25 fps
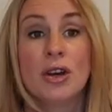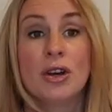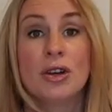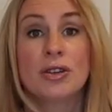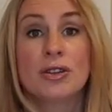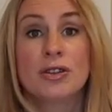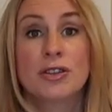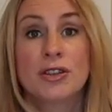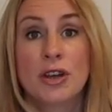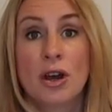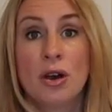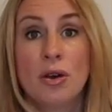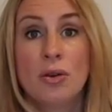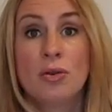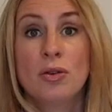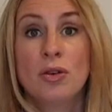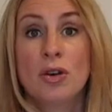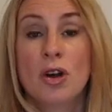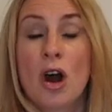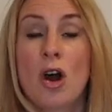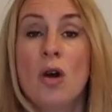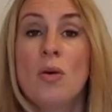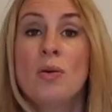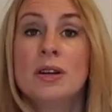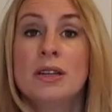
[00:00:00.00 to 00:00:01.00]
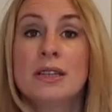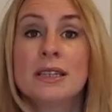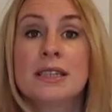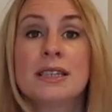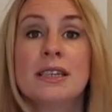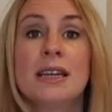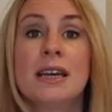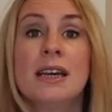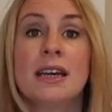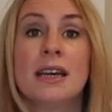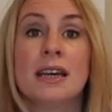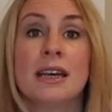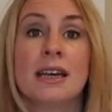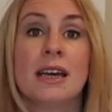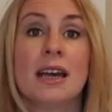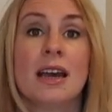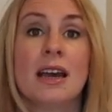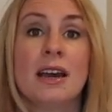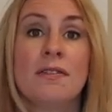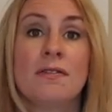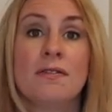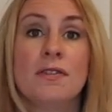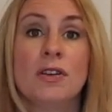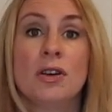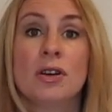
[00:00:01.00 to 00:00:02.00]
So go and see
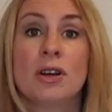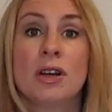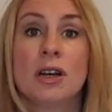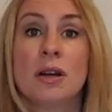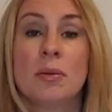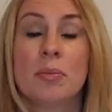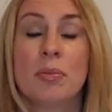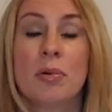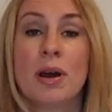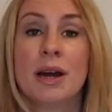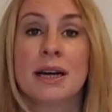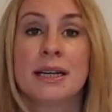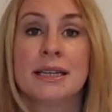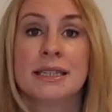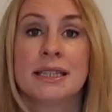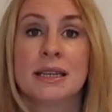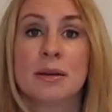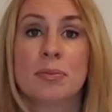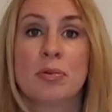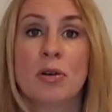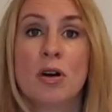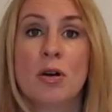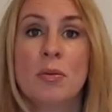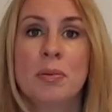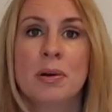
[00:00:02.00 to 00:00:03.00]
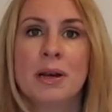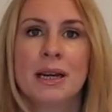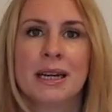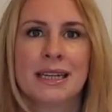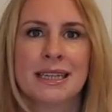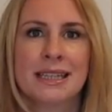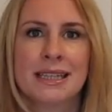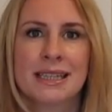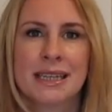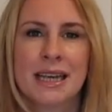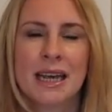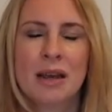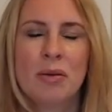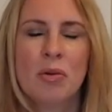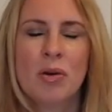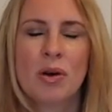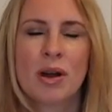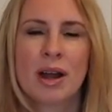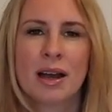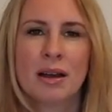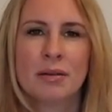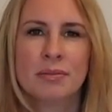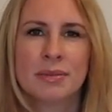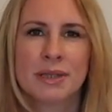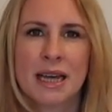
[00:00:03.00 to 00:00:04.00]
if you can appraise their property and see what
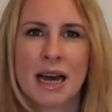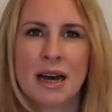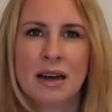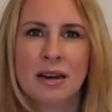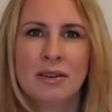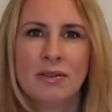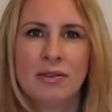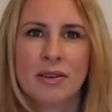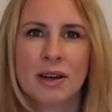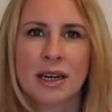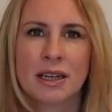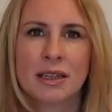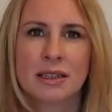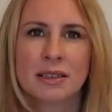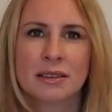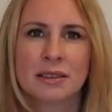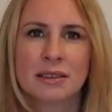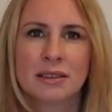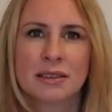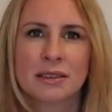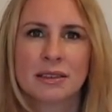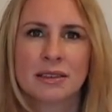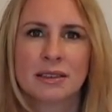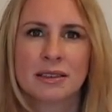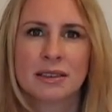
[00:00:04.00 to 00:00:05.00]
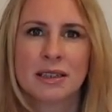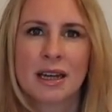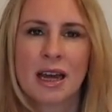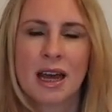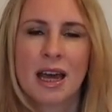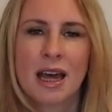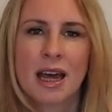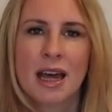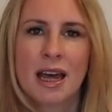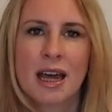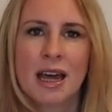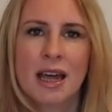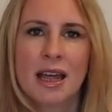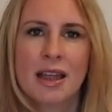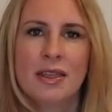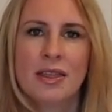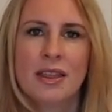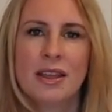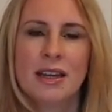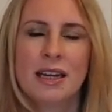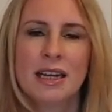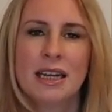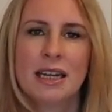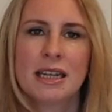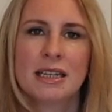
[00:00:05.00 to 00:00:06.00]
comes out of it.
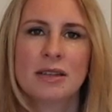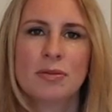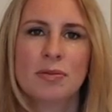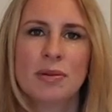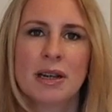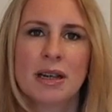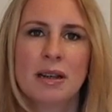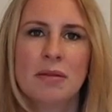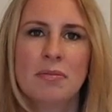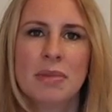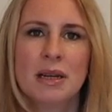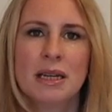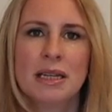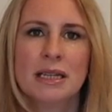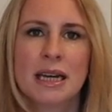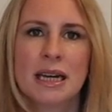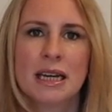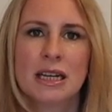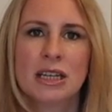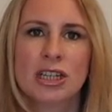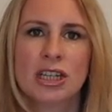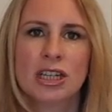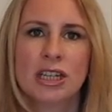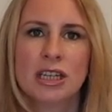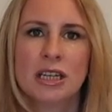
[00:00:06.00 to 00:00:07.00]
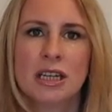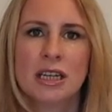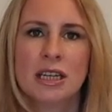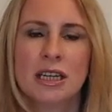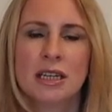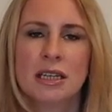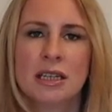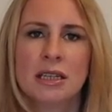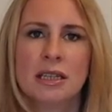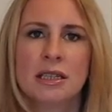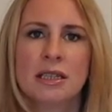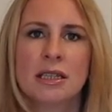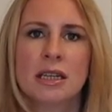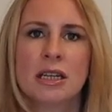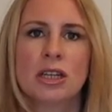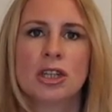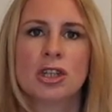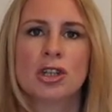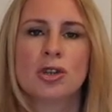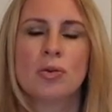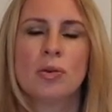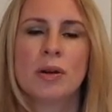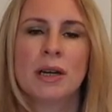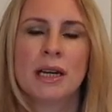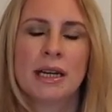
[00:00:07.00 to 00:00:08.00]
The next recommendation is
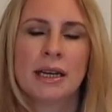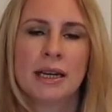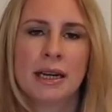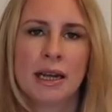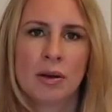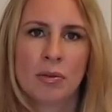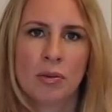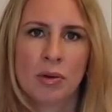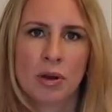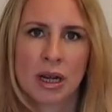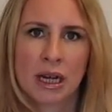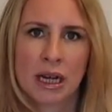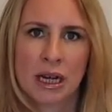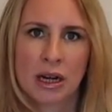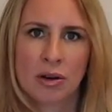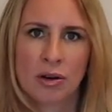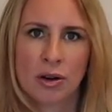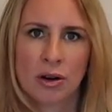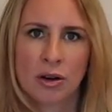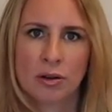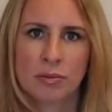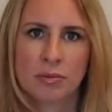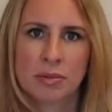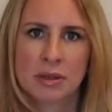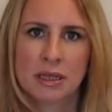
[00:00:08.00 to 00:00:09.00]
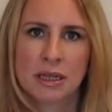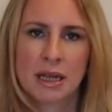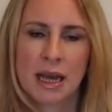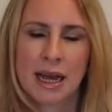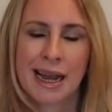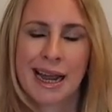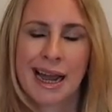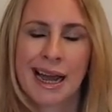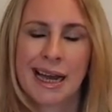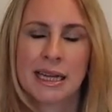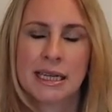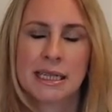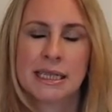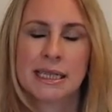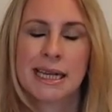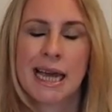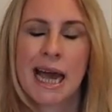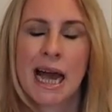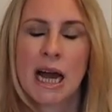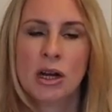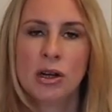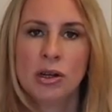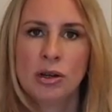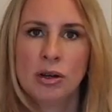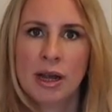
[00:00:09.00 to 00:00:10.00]
joining networking groups. I can't
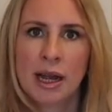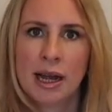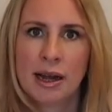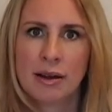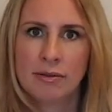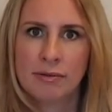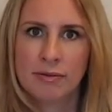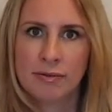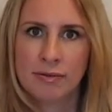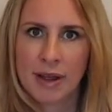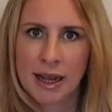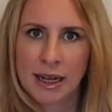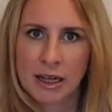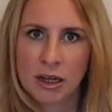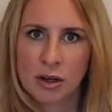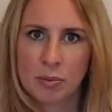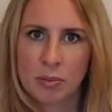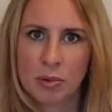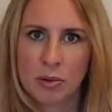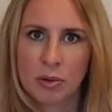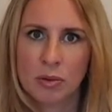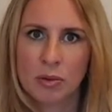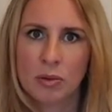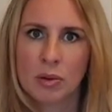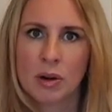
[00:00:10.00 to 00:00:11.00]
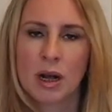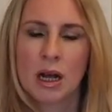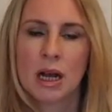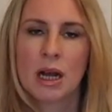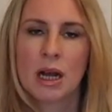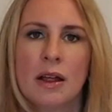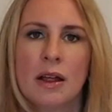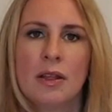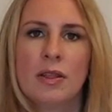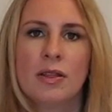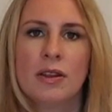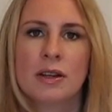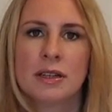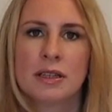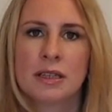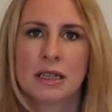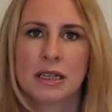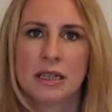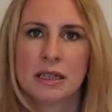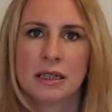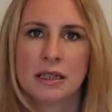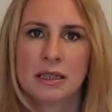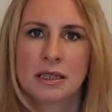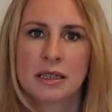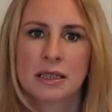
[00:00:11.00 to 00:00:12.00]
tell you how valuable this
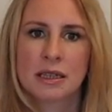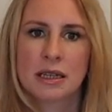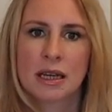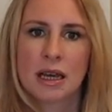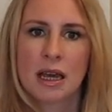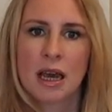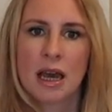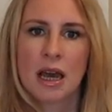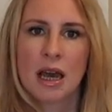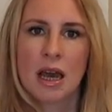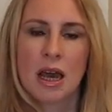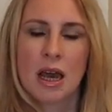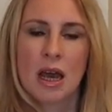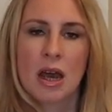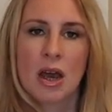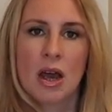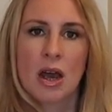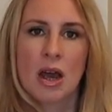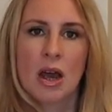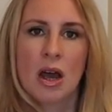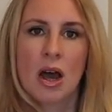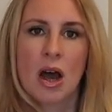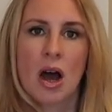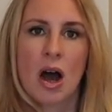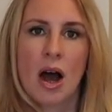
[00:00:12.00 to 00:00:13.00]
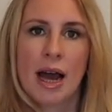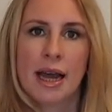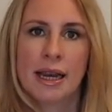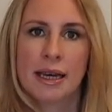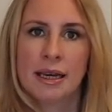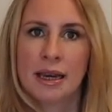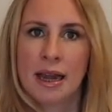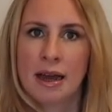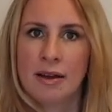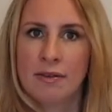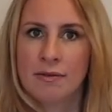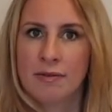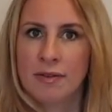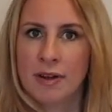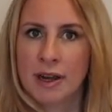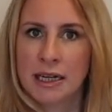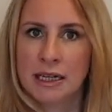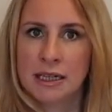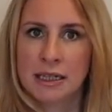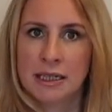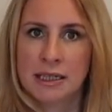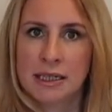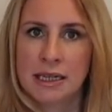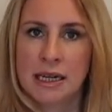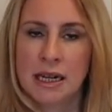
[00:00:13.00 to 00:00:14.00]
is. I love
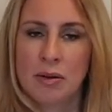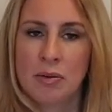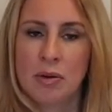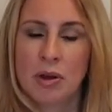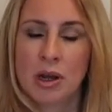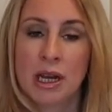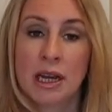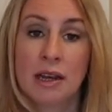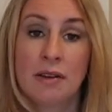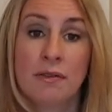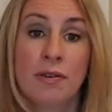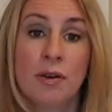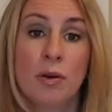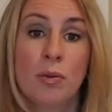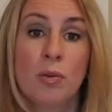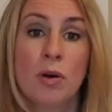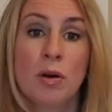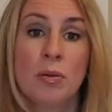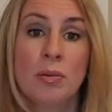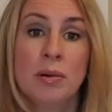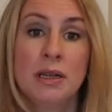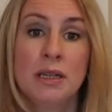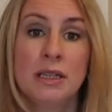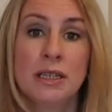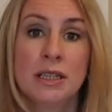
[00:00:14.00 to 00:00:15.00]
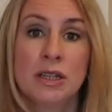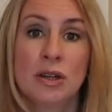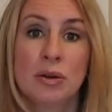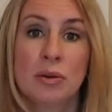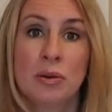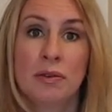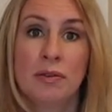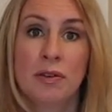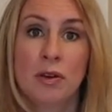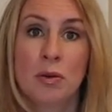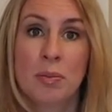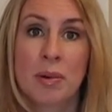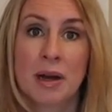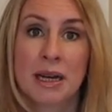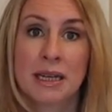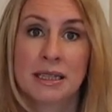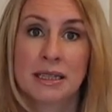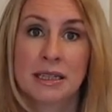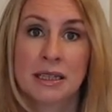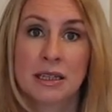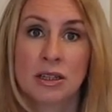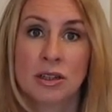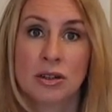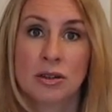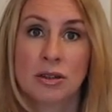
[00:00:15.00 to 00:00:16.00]
Venus Networking for Women, so if you're
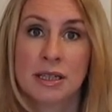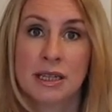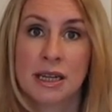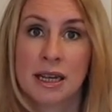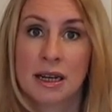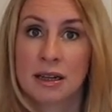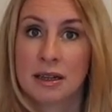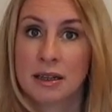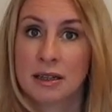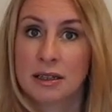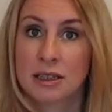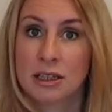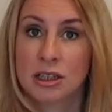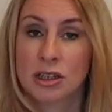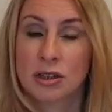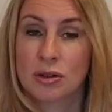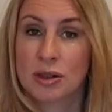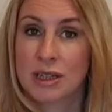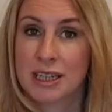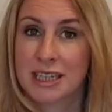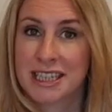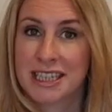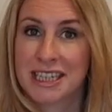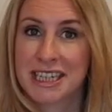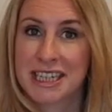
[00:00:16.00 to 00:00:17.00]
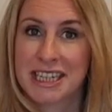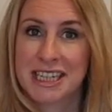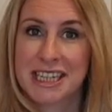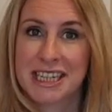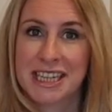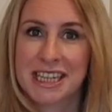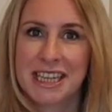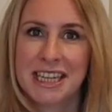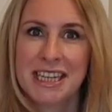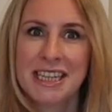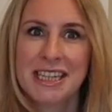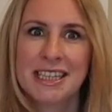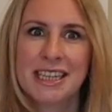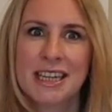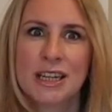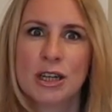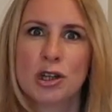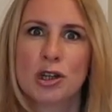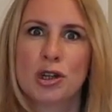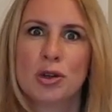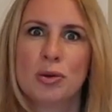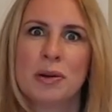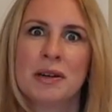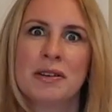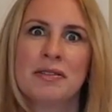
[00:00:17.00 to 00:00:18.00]
based in New Zealand and you're listening to this,
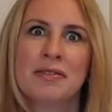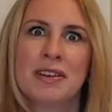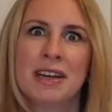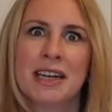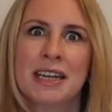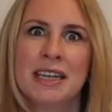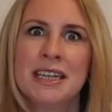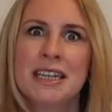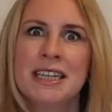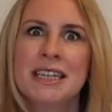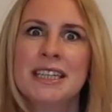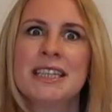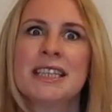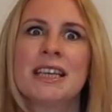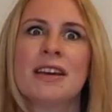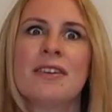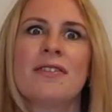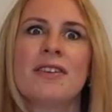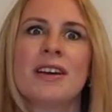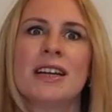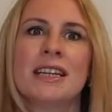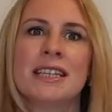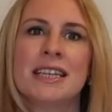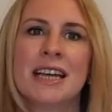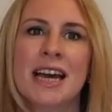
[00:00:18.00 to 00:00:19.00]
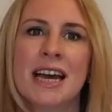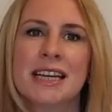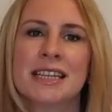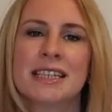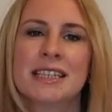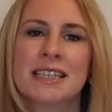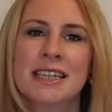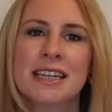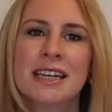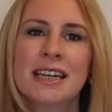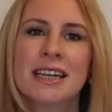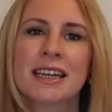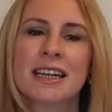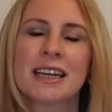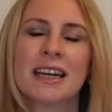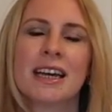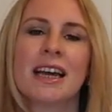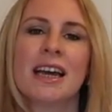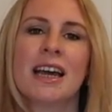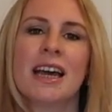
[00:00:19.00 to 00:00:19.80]
join Venus, they're fantastic.